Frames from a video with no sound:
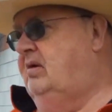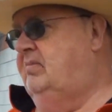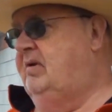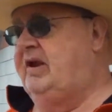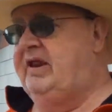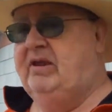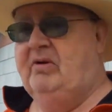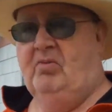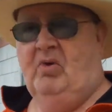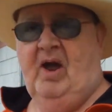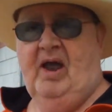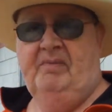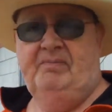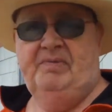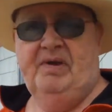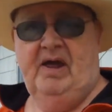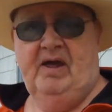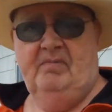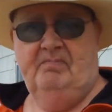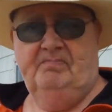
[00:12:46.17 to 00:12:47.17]
But he
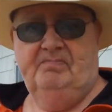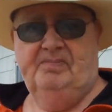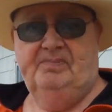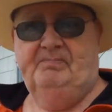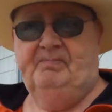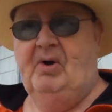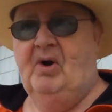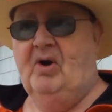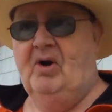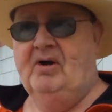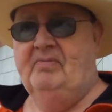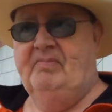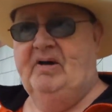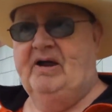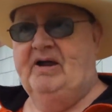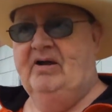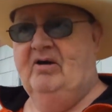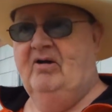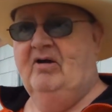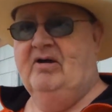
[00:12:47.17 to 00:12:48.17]
wiped out part of
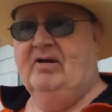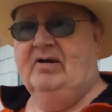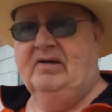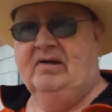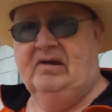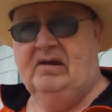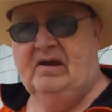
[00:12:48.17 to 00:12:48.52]
my garden.